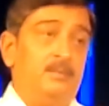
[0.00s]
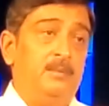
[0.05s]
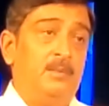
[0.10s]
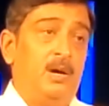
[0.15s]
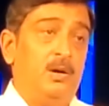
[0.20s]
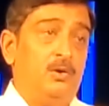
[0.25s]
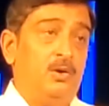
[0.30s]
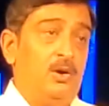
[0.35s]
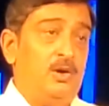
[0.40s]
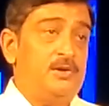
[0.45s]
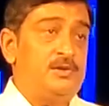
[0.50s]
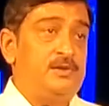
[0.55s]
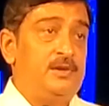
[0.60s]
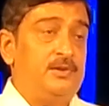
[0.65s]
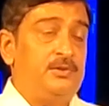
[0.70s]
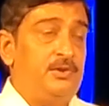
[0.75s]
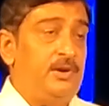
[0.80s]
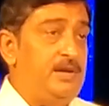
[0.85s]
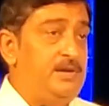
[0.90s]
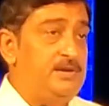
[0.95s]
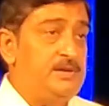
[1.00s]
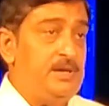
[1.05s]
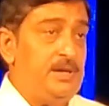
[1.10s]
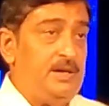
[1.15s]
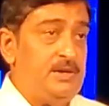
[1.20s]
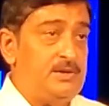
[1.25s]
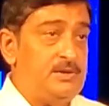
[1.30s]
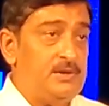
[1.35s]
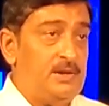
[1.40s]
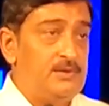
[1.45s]
across the 3
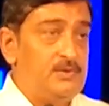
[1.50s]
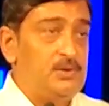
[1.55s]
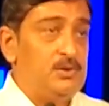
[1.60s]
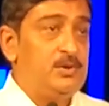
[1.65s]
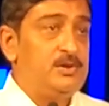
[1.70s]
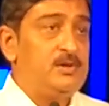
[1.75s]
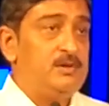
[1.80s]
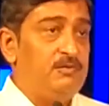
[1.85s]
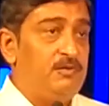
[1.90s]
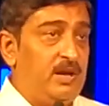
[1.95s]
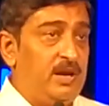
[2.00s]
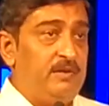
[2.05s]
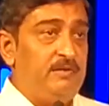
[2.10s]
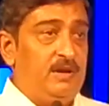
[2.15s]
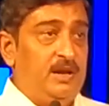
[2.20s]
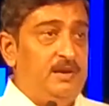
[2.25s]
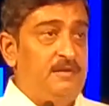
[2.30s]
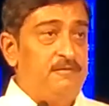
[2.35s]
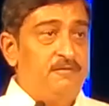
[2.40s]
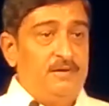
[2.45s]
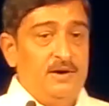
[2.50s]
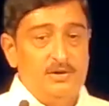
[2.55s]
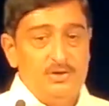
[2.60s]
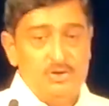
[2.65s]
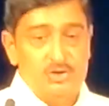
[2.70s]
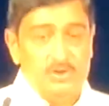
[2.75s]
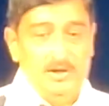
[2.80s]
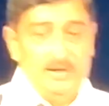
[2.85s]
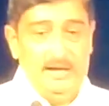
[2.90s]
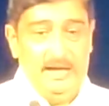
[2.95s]
seats, and so it's a very, very
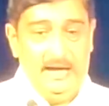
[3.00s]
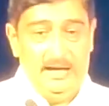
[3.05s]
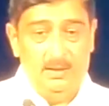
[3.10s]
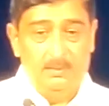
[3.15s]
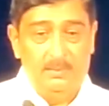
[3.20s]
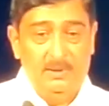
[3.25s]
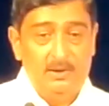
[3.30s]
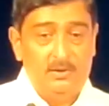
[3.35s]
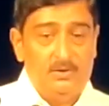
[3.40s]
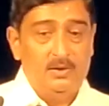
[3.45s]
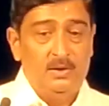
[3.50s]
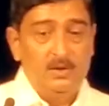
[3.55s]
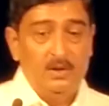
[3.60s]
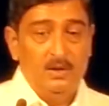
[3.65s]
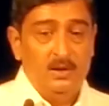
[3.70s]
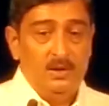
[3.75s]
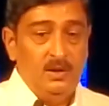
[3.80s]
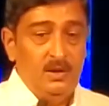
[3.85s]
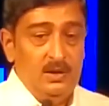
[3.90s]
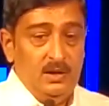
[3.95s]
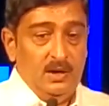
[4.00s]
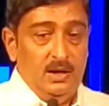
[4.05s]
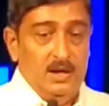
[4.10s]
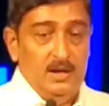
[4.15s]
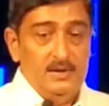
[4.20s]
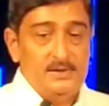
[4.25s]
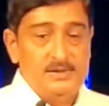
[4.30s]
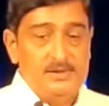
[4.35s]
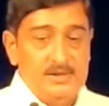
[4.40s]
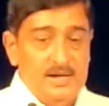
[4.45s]
functional element.
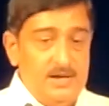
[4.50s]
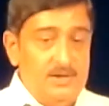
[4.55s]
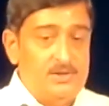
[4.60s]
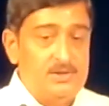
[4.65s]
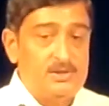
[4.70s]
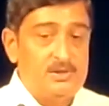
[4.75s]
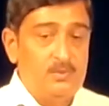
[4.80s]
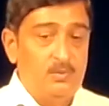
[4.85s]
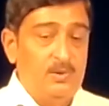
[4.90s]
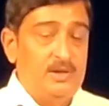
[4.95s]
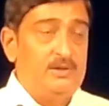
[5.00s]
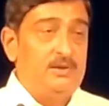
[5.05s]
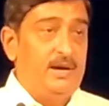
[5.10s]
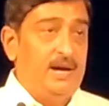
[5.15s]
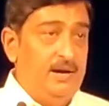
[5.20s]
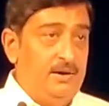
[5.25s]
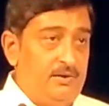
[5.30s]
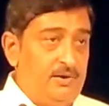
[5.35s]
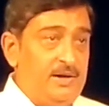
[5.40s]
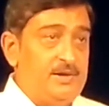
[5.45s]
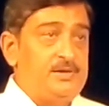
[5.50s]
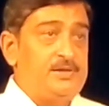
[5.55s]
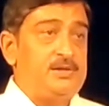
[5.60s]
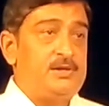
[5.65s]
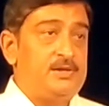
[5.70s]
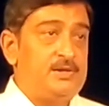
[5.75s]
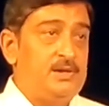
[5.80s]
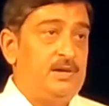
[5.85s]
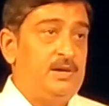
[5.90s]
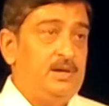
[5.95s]
Seats with
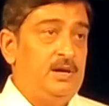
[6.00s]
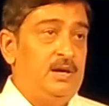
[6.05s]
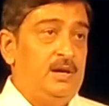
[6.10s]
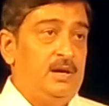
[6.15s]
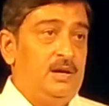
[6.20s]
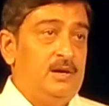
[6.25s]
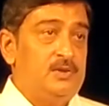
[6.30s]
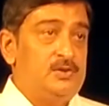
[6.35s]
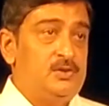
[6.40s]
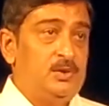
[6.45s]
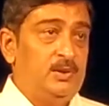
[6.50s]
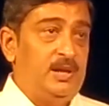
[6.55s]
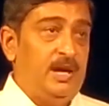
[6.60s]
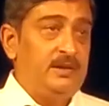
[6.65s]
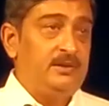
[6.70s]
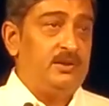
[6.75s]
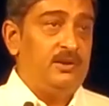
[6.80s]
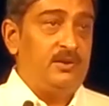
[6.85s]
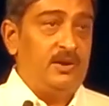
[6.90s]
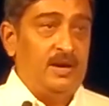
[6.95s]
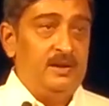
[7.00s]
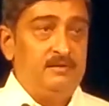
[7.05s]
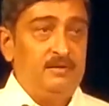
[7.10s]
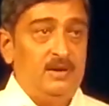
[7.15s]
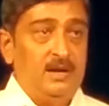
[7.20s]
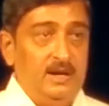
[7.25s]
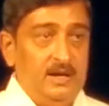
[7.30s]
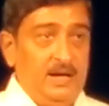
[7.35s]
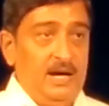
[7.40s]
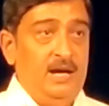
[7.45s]
headrests, so that the
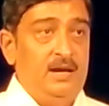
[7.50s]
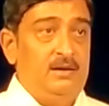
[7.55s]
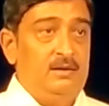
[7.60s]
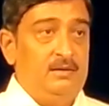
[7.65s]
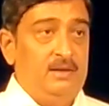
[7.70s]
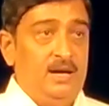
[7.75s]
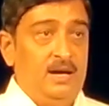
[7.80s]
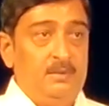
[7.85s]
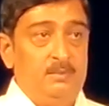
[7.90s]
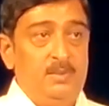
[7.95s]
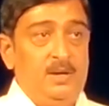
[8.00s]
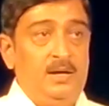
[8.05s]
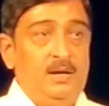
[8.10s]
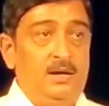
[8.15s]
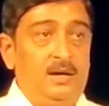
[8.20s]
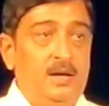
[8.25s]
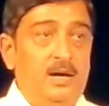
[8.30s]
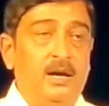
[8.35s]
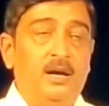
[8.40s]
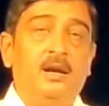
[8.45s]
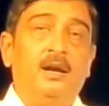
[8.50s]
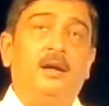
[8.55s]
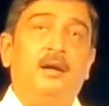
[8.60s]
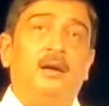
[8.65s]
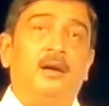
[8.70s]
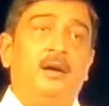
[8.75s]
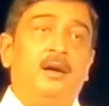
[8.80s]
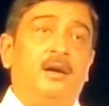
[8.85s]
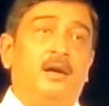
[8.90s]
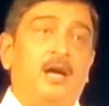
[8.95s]
driver again can
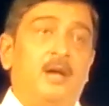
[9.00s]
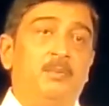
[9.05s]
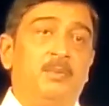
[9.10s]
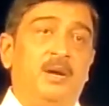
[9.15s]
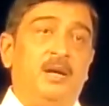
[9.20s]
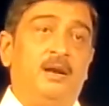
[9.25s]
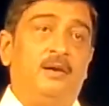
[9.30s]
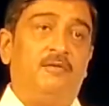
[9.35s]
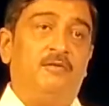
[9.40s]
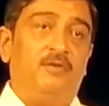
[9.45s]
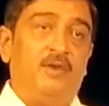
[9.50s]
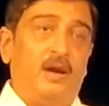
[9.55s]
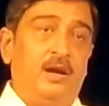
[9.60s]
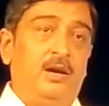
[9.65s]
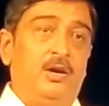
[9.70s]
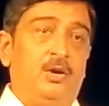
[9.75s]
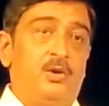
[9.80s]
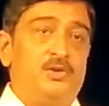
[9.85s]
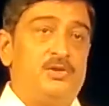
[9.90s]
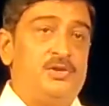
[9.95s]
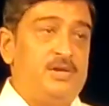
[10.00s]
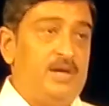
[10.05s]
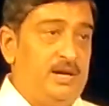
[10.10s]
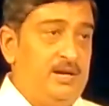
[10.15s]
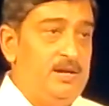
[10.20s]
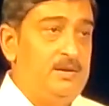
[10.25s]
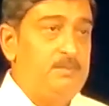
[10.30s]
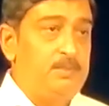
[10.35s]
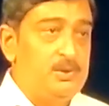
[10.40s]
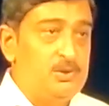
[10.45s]
be in a very good
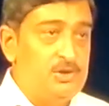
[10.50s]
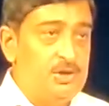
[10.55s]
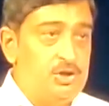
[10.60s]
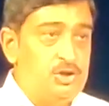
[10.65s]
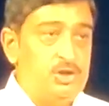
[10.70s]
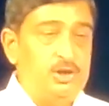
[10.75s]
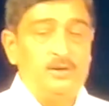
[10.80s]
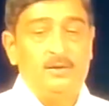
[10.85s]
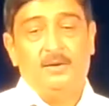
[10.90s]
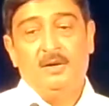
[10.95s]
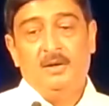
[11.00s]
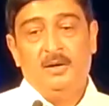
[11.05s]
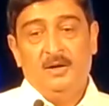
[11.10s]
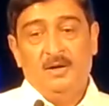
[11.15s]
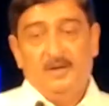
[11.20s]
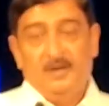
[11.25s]
seating position.